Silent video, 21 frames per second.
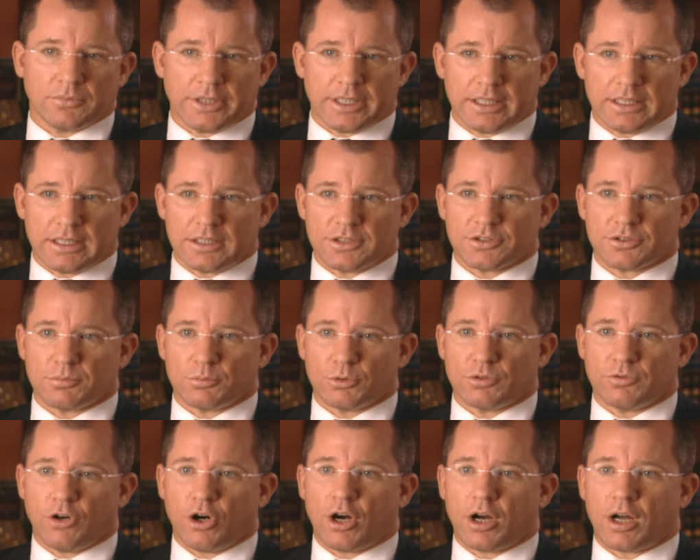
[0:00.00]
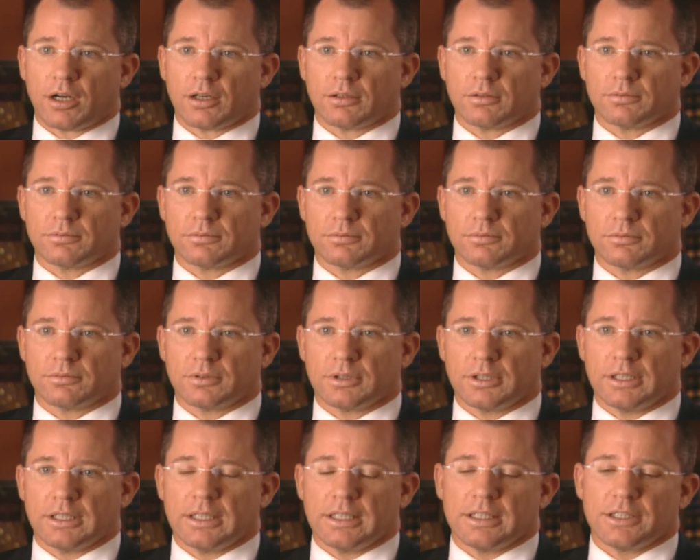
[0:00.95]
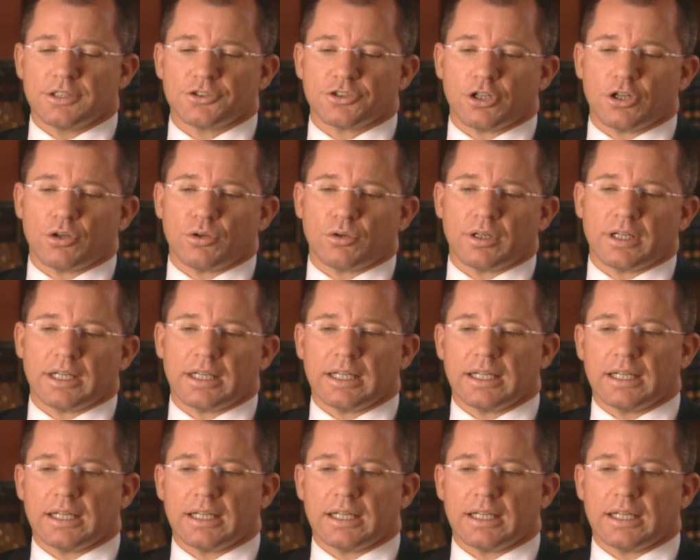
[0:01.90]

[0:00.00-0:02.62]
he needs to move on. So